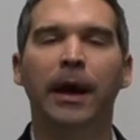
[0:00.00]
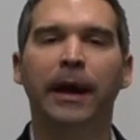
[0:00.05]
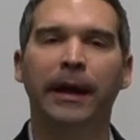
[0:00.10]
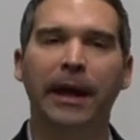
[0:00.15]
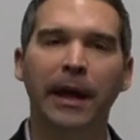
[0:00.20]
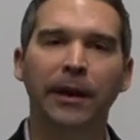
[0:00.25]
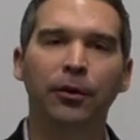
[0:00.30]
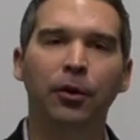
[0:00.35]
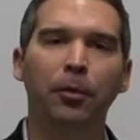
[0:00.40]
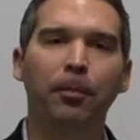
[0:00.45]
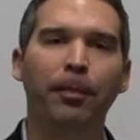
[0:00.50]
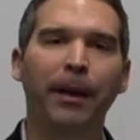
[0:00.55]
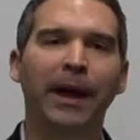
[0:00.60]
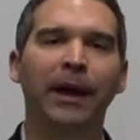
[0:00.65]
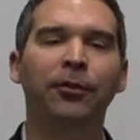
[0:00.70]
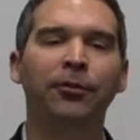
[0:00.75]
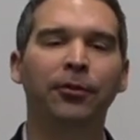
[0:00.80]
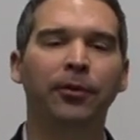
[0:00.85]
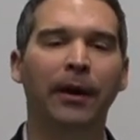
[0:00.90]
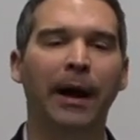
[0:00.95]
Can you
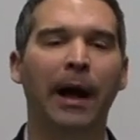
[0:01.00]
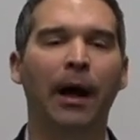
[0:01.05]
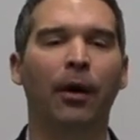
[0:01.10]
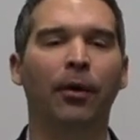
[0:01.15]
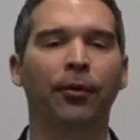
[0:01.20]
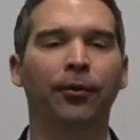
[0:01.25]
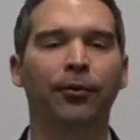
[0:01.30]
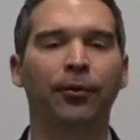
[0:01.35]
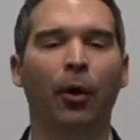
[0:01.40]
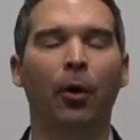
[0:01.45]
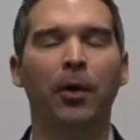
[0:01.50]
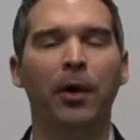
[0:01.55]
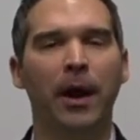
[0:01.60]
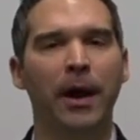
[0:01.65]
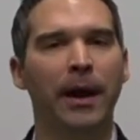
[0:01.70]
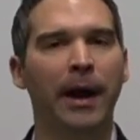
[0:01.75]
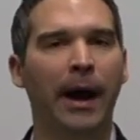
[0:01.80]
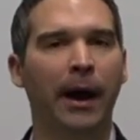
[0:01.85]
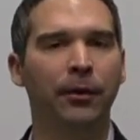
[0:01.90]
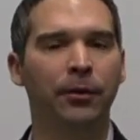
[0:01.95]
base your health solely
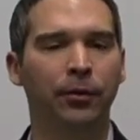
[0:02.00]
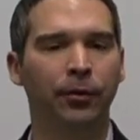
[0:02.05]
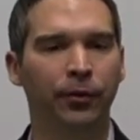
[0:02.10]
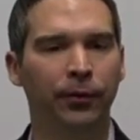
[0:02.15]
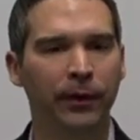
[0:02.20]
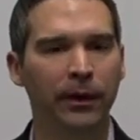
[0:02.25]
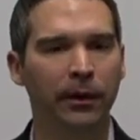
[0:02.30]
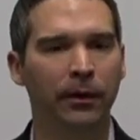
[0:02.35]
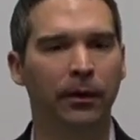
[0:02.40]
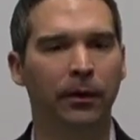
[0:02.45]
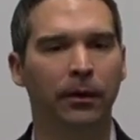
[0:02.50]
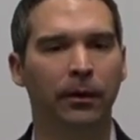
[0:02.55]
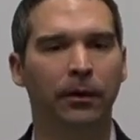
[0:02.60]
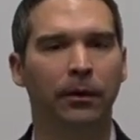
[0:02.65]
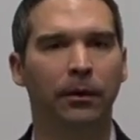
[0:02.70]
on how you feel?